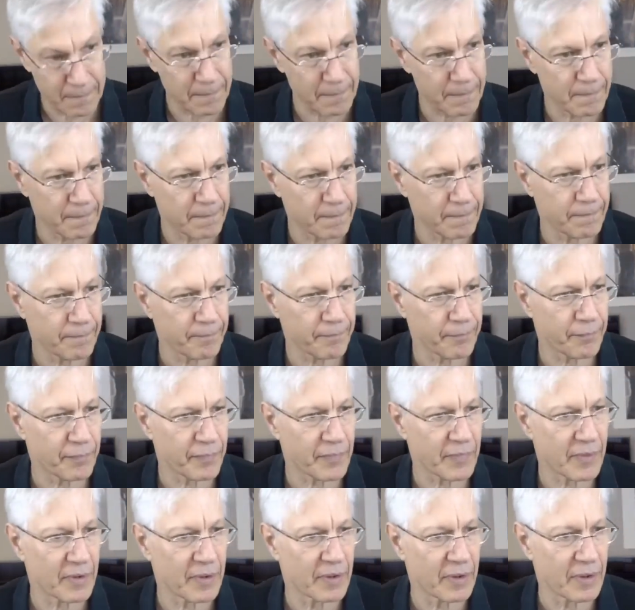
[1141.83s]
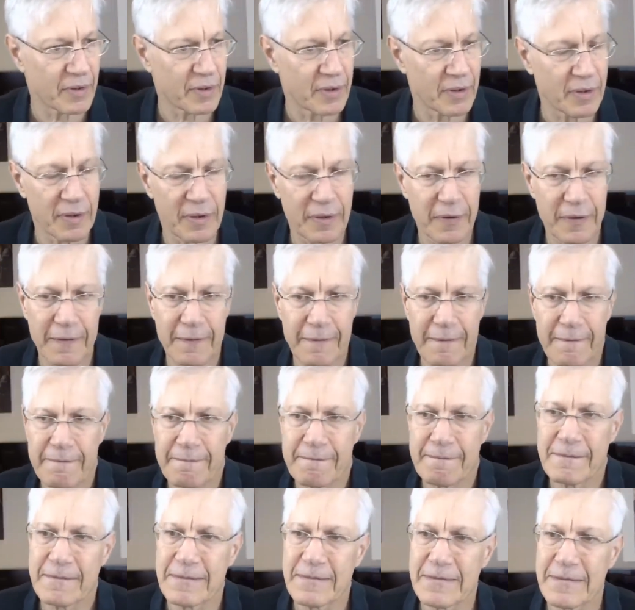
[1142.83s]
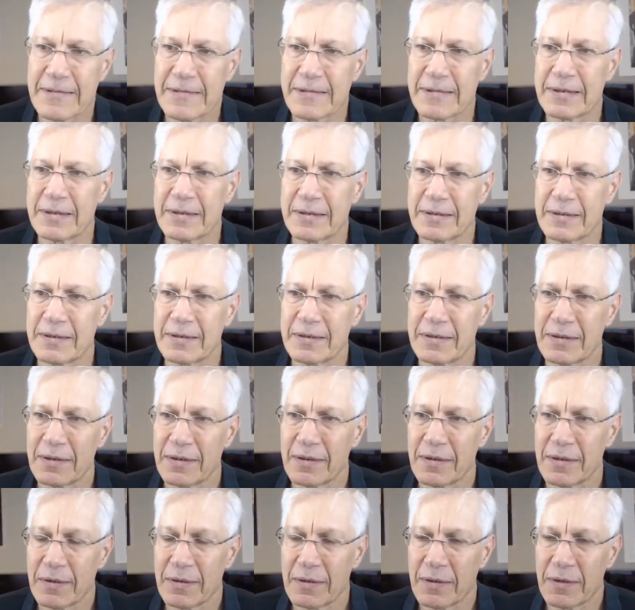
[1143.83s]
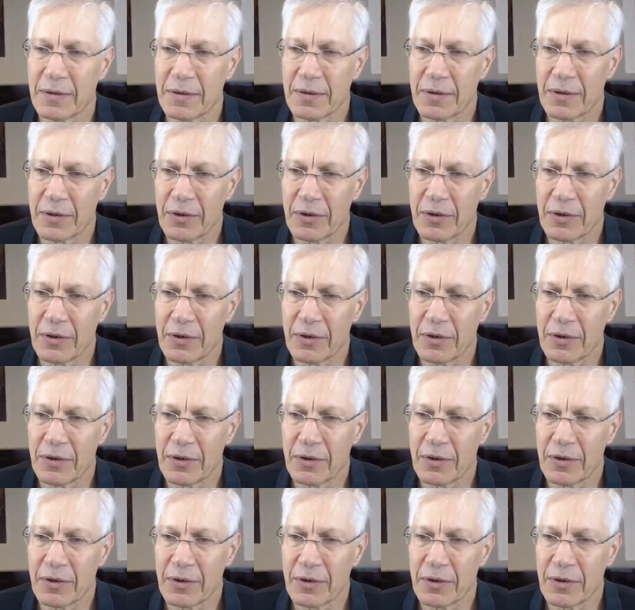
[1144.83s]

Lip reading: (silence)